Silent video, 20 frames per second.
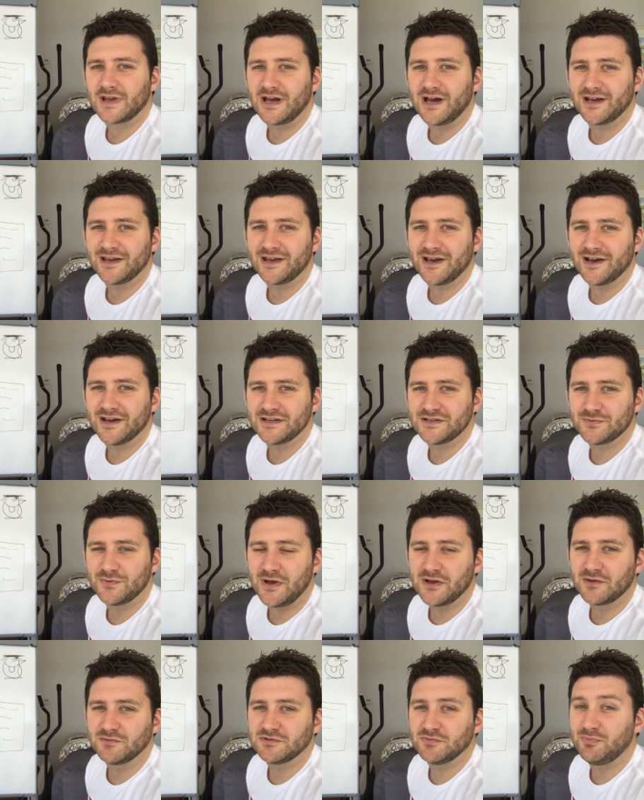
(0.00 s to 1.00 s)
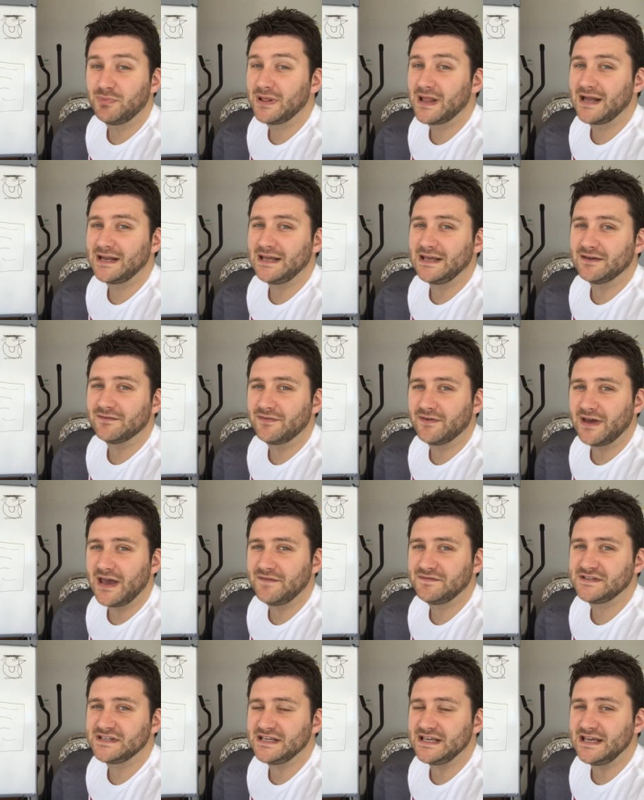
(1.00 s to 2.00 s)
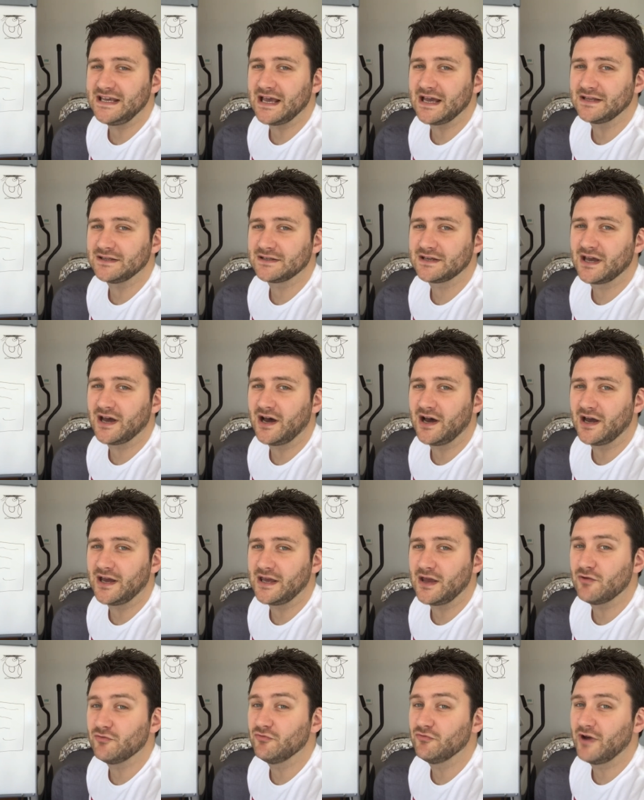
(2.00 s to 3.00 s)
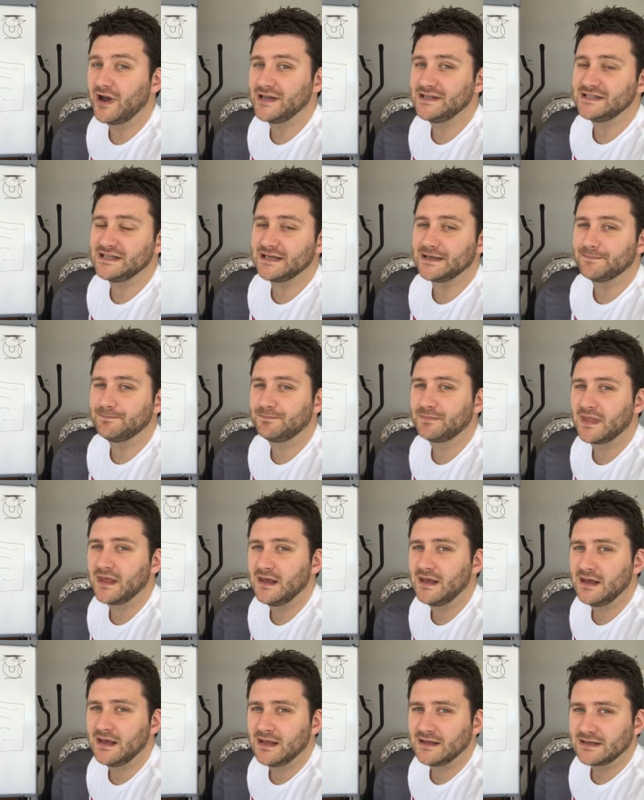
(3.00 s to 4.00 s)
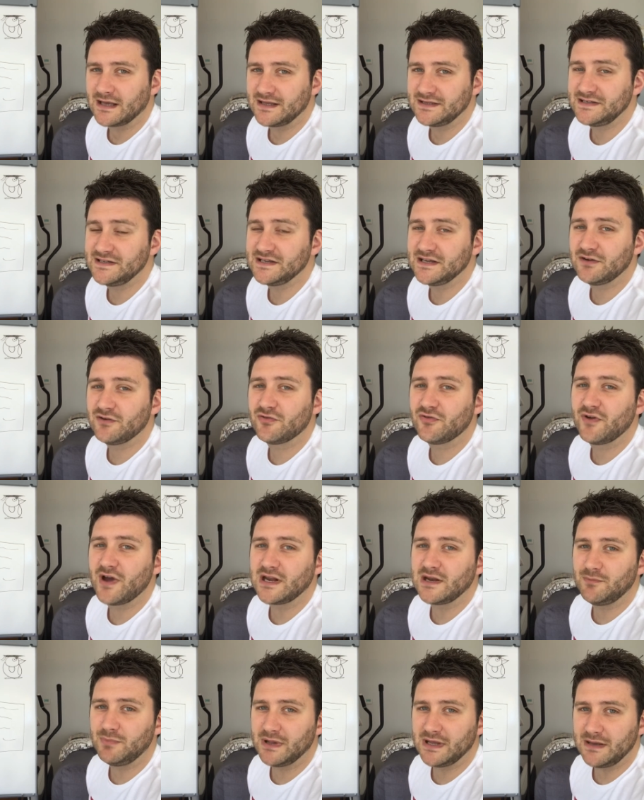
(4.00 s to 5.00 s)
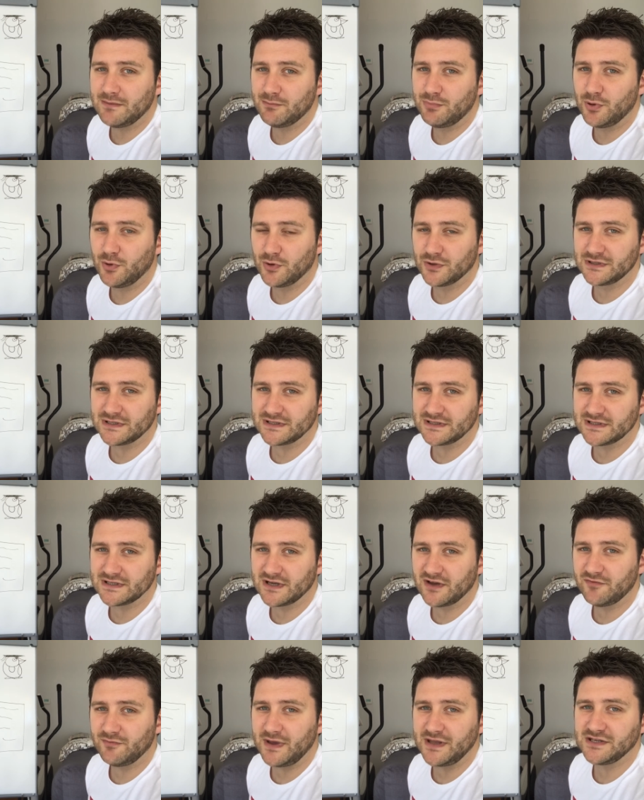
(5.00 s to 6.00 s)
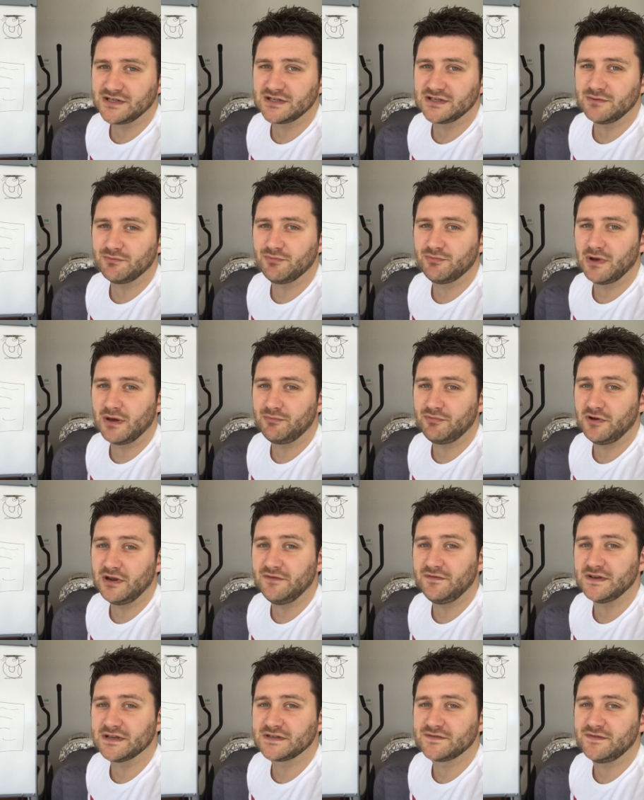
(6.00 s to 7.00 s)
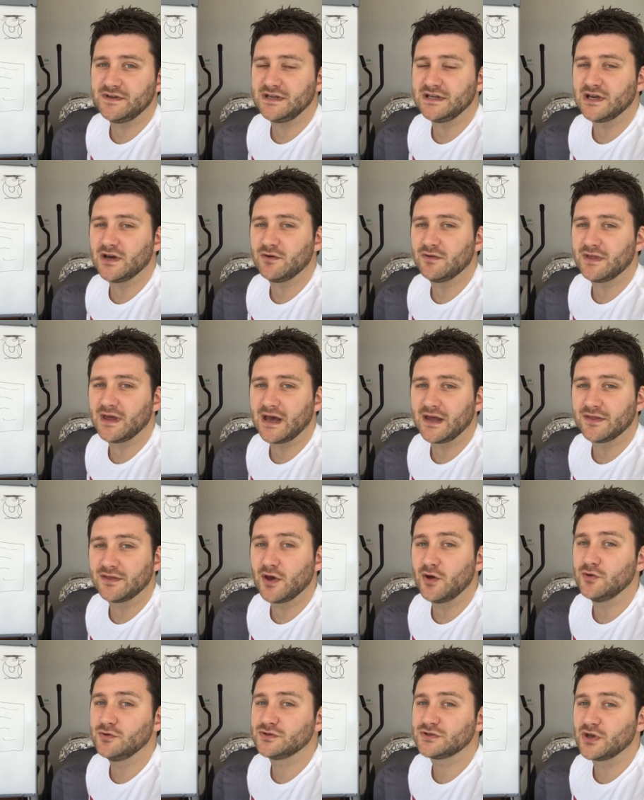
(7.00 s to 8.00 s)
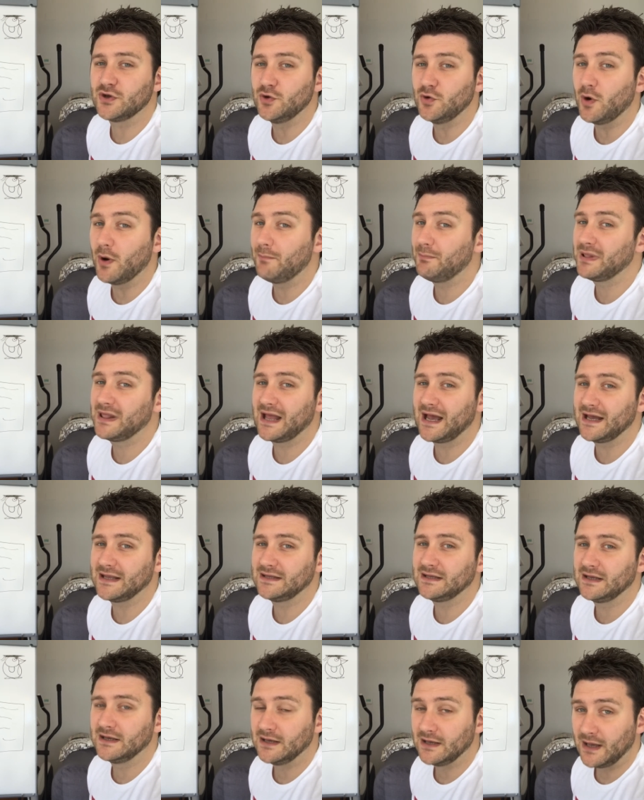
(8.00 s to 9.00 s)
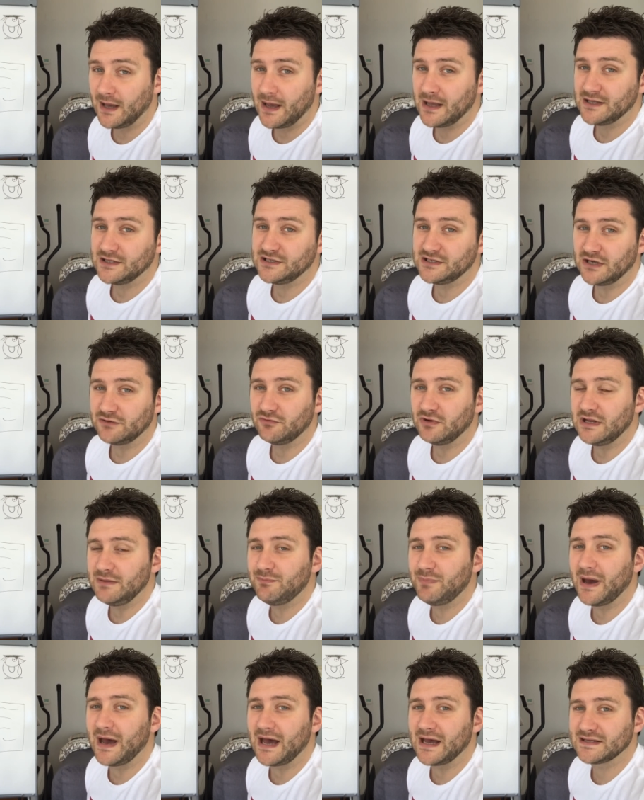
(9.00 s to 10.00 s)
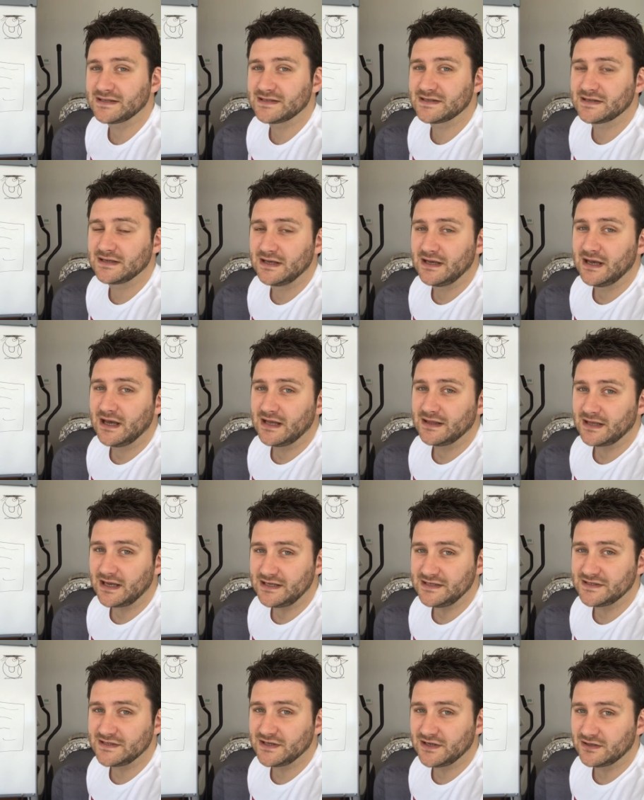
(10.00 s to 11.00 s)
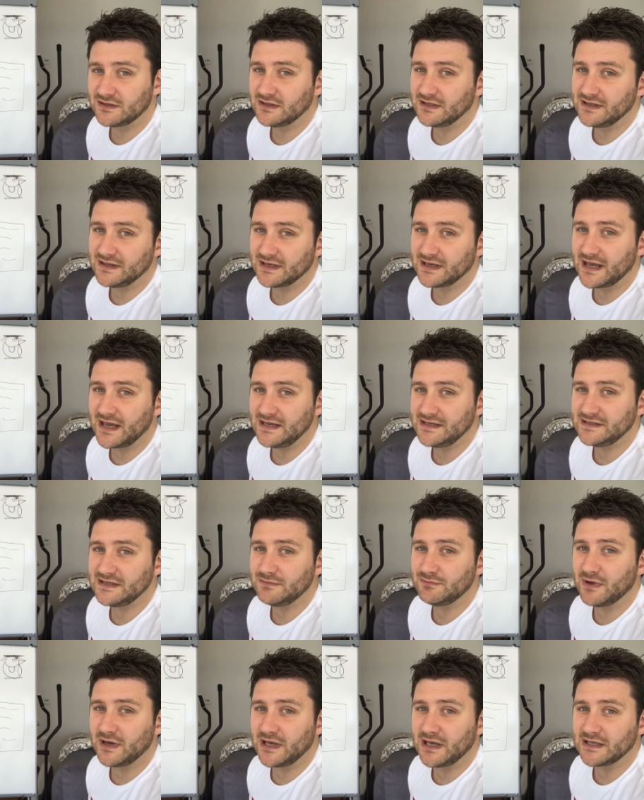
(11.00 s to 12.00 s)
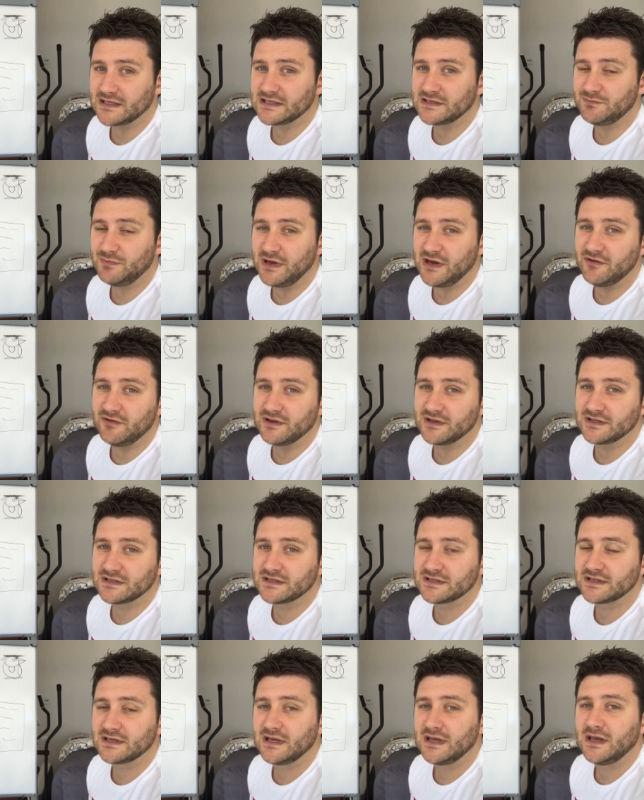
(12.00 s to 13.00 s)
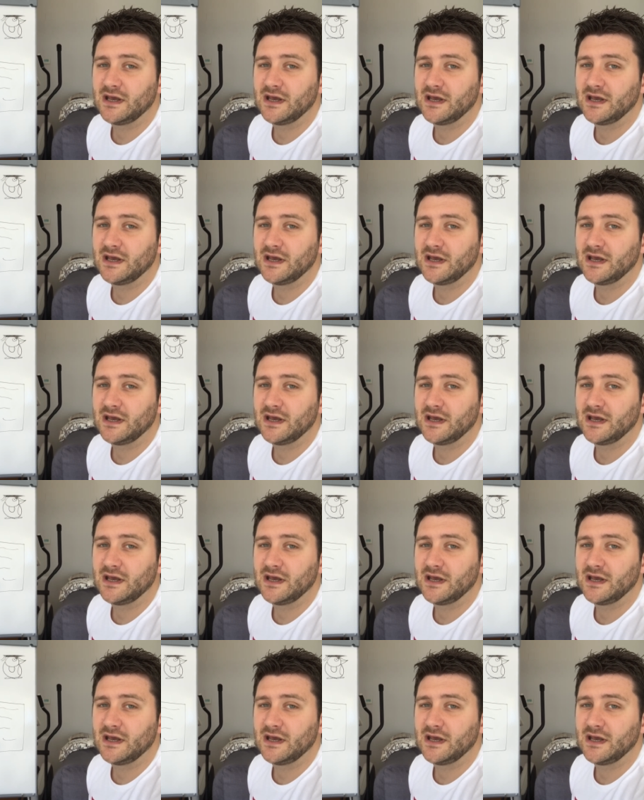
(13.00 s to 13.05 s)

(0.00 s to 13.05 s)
Hi guys, welcome to Planning for FCE and CAE Writing. Now this is incredibly important. I've mentioned in a previous video that those who plan generally pass, and that is certainly the case in my experience.